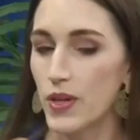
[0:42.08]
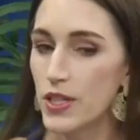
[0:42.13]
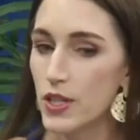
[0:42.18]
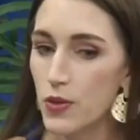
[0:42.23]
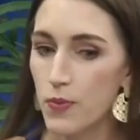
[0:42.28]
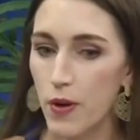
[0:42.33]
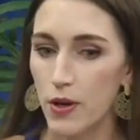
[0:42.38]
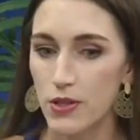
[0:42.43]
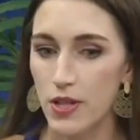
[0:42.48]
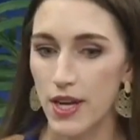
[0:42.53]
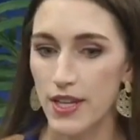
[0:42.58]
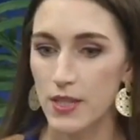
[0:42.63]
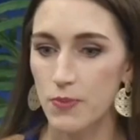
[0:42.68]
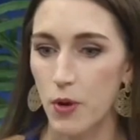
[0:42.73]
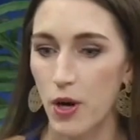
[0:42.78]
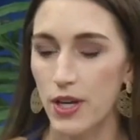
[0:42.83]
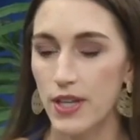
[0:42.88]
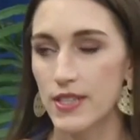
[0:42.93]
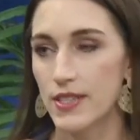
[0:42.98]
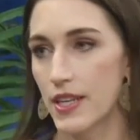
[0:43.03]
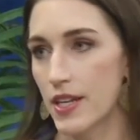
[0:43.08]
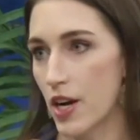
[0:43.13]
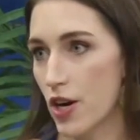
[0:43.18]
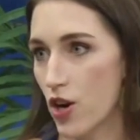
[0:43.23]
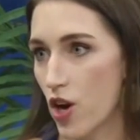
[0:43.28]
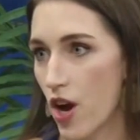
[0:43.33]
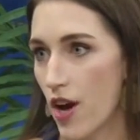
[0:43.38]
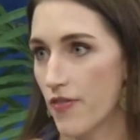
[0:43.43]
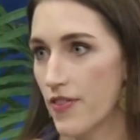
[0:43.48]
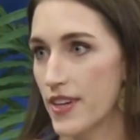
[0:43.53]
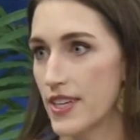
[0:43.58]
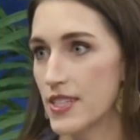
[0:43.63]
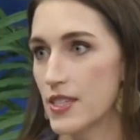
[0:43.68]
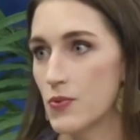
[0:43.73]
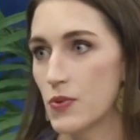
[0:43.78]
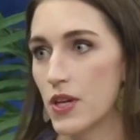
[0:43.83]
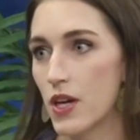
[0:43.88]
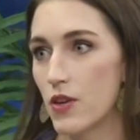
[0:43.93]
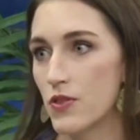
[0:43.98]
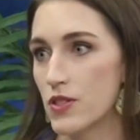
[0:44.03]
do Botox parties in our
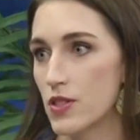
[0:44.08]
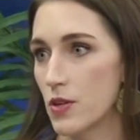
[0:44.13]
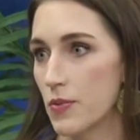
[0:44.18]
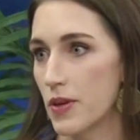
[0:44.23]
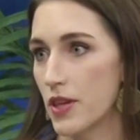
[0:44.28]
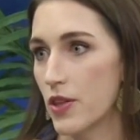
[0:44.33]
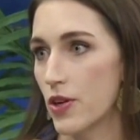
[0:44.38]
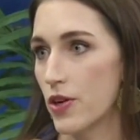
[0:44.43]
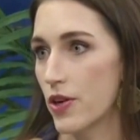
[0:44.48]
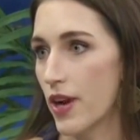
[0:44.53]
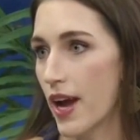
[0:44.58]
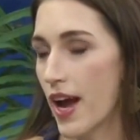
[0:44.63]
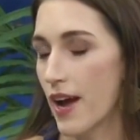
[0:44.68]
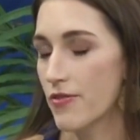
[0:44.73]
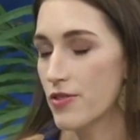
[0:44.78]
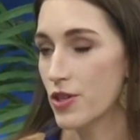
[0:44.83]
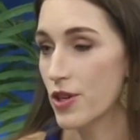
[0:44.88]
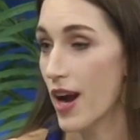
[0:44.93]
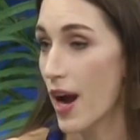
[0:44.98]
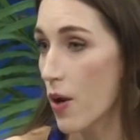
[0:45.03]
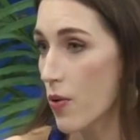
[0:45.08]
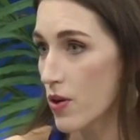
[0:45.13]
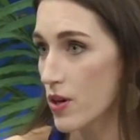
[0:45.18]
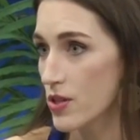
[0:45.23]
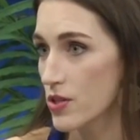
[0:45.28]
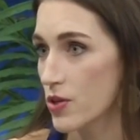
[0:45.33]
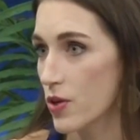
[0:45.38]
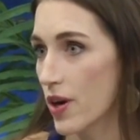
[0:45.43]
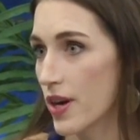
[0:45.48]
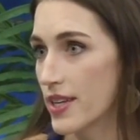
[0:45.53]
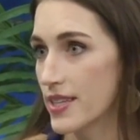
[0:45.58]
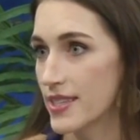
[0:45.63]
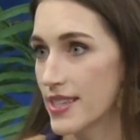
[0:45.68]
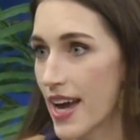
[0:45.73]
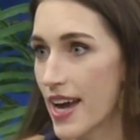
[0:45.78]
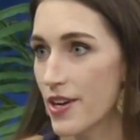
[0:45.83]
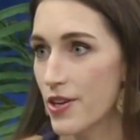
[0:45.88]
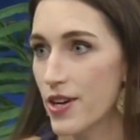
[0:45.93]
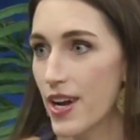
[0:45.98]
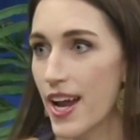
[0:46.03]
office. We host them either after hours or mm -hmm. on a mm-hmm.
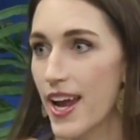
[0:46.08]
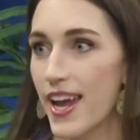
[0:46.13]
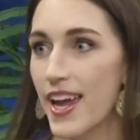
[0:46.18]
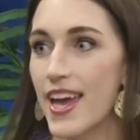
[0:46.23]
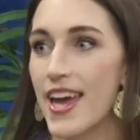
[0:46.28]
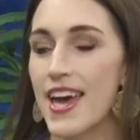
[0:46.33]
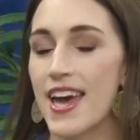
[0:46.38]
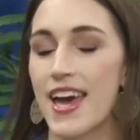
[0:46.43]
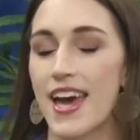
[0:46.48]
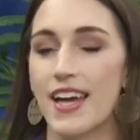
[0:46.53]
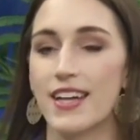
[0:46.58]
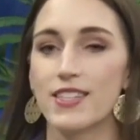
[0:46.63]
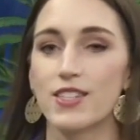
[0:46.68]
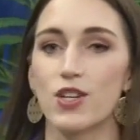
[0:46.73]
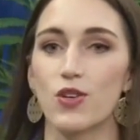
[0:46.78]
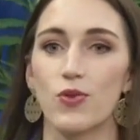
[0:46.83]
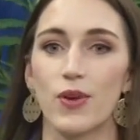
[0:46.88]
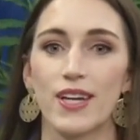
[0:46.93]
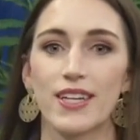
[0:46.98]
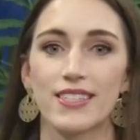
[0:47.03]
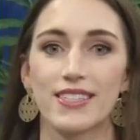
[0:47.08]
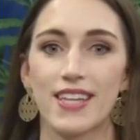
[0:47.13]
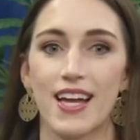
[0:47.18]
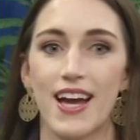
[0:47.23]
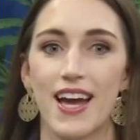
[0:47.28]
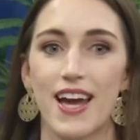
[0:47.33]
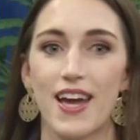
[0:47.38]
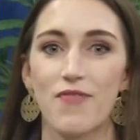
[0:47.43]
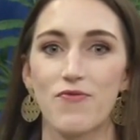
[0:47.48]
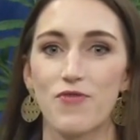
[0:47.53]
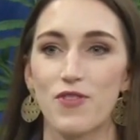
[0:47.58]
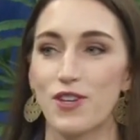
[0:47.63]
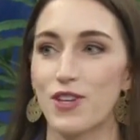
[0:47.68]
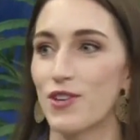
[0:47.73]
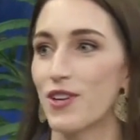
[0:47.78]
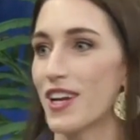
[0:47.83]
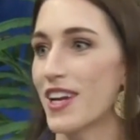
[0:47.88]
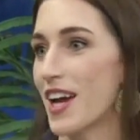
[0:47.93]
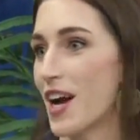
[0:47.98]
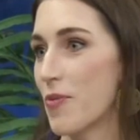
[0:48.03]
Saturday. And it's a great time for
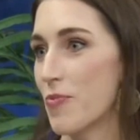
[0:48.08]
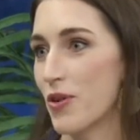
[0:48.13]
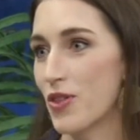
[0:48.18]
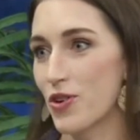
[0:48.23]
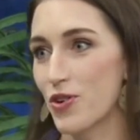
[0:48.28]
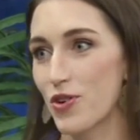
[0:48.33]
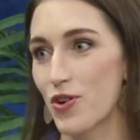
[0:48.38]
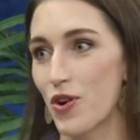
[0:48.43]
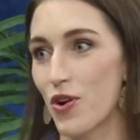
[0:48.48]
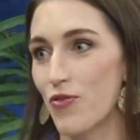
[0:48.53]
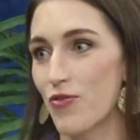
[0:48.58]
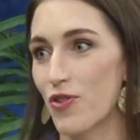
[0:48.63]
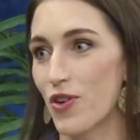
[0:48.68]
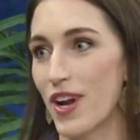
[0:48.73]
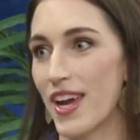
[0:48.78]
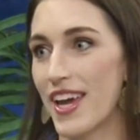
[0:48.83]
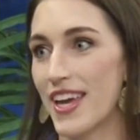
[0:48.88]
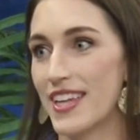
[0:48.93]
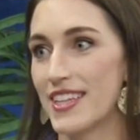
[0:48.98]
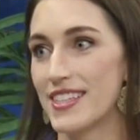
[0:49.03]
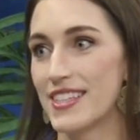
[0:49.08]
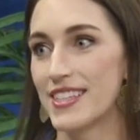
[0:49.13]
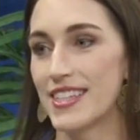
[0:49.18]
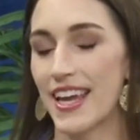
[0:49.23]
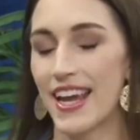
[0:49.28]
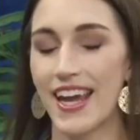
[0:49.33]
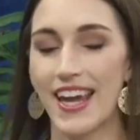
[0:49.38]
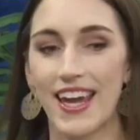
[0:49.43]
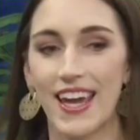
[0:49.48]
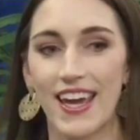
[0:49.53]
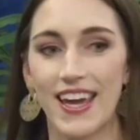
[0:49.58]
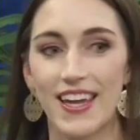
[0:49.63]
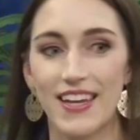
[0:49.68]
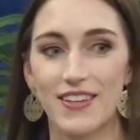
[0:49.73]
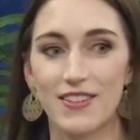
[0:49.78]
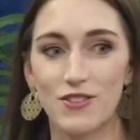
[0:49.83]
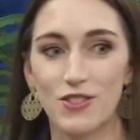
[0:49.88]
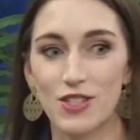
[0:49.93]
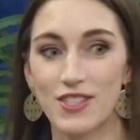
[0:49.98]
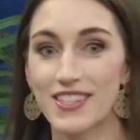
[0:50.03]
you to come with your girlfriends yes.
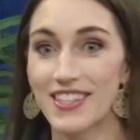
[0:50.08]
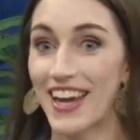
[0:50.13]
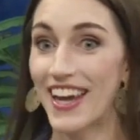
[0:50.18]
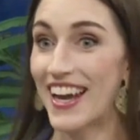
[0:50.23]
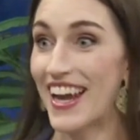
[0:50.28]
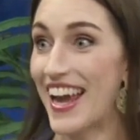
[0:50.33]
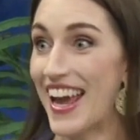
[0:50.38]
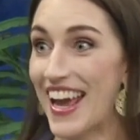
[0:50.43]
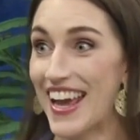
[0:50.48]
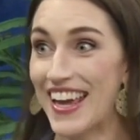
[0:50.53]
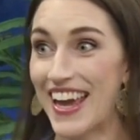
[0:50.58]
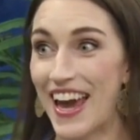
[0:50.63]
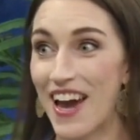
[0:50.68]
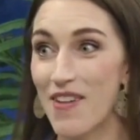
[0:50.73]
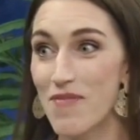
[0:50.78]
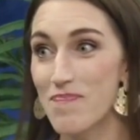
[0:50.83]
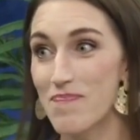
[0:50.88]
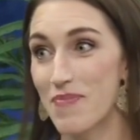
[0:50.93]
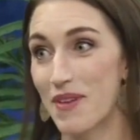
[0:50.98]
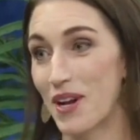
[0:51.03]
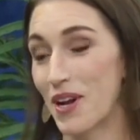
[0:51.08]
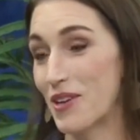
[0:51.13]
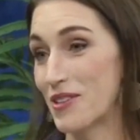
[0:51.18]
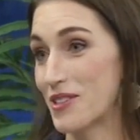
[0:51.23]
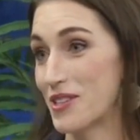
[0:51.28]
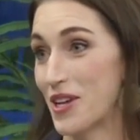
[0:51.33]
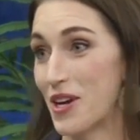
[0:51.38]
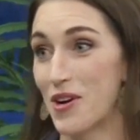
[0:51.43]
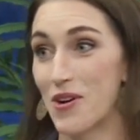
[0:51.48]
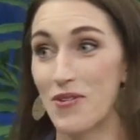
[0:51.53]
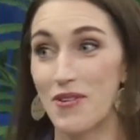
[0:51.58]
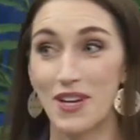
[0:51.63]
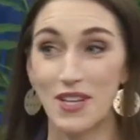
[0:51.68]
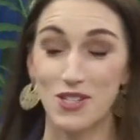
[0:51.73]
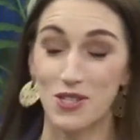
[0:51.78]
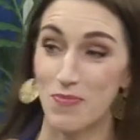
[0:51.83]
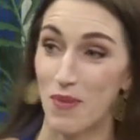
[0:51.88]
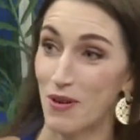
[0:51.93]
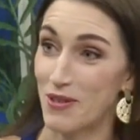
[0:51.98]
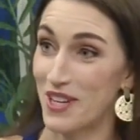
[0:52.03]
and just kind of hang out, but yeah. also get
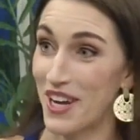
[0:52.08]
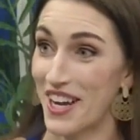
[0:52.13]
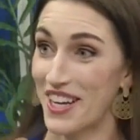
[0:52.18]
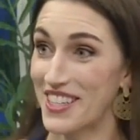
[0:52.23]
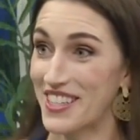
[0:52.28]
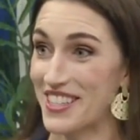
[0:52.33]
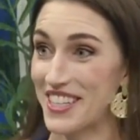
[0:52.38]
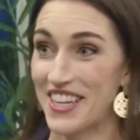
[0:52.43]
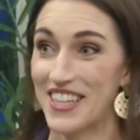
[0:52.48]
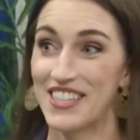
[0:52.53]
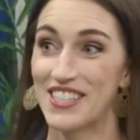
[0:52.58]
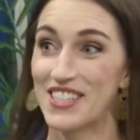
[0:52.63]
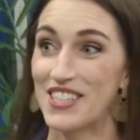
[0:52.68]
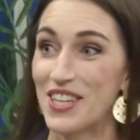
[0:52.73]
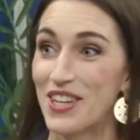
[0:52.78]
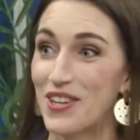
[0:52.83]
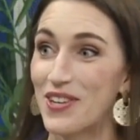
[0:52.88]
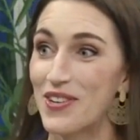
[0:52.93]
your Botox done too.